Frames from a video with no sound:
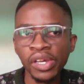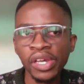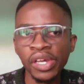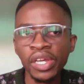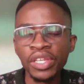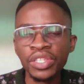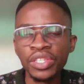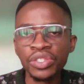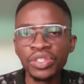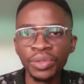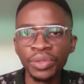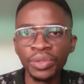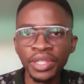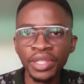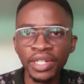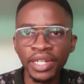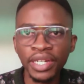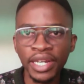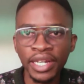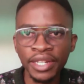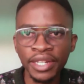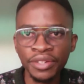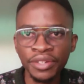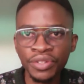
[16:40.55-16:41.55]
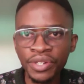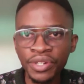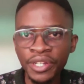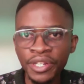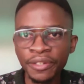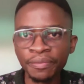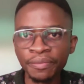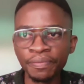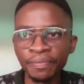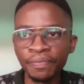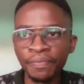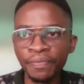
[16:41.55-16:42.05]
So in the country,
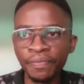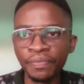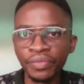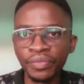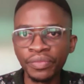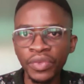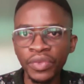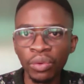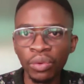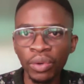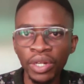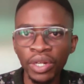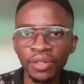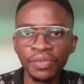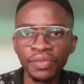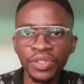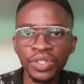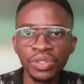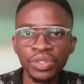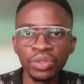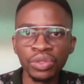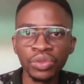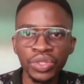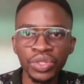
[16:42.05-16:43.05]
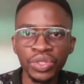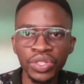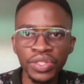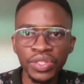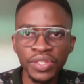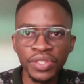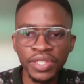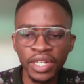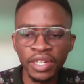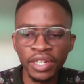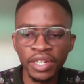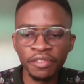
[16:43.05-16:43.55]
one of the solutions
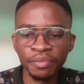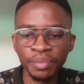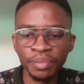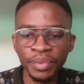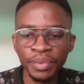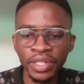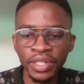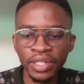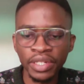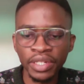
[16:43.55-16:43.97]
that have been